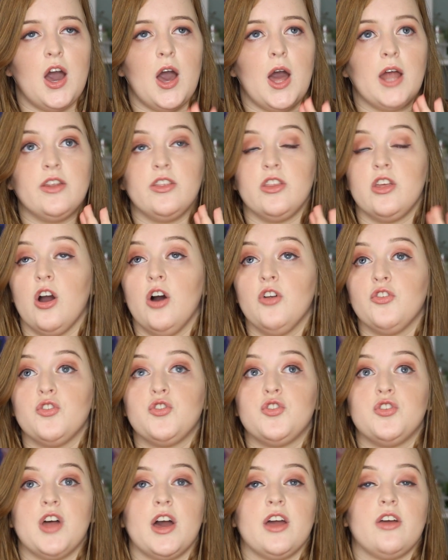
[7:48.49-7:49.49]
And the
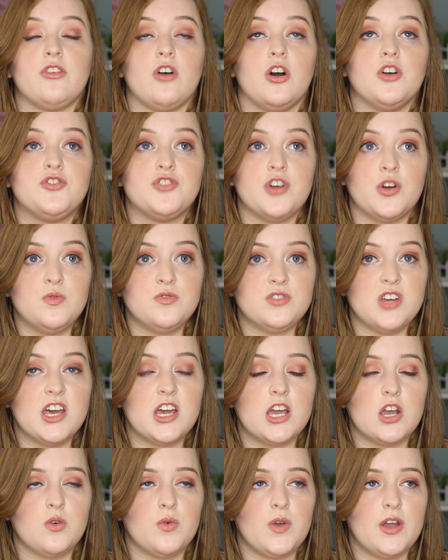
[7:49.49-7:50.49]
answer to that is I don't
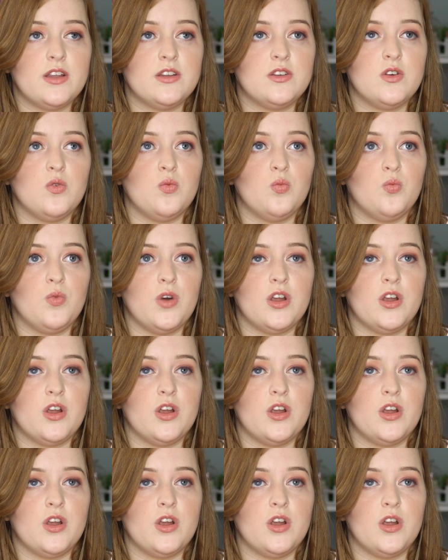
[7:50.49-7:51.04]
take her in